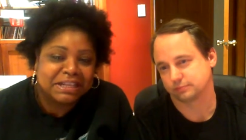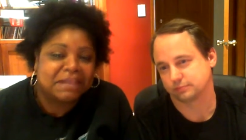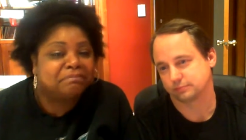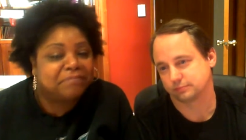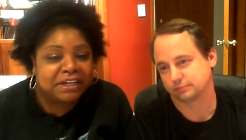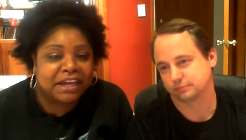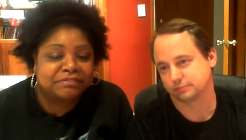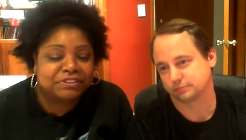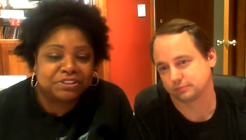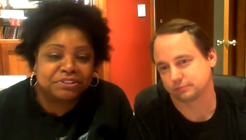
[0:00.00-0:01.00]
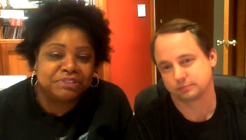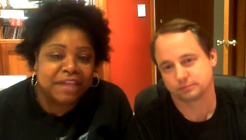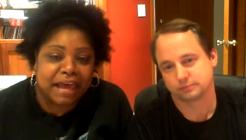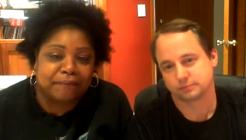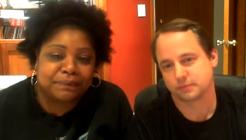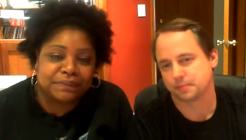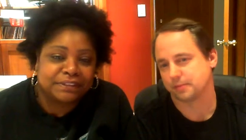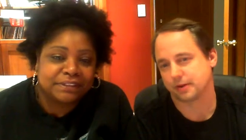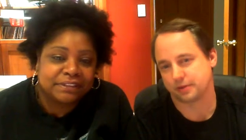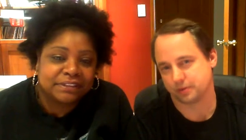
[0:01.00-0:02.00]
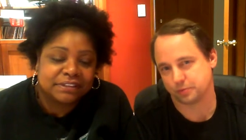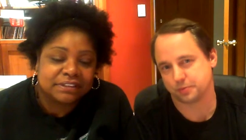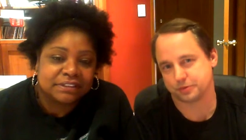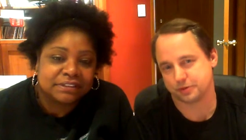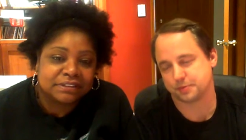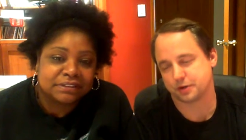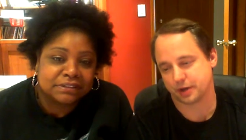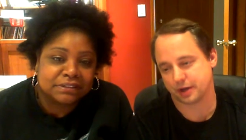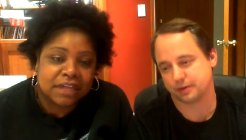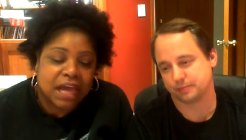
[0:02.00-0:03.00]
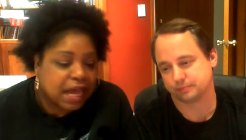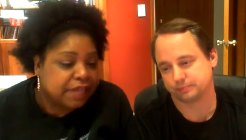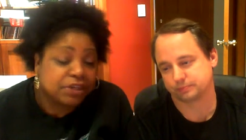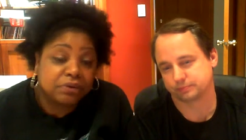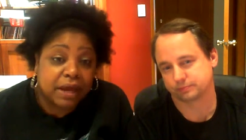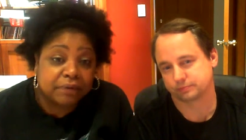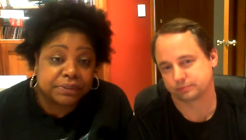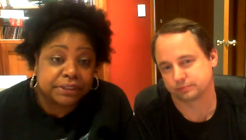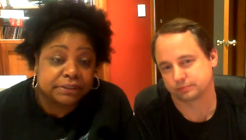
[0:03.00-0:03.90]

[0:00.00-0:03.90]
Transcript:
Speaker 1: a mid afternoon nap.
Speaker 2: But I think we'll sleep okay.
Speaker 1: I know I will.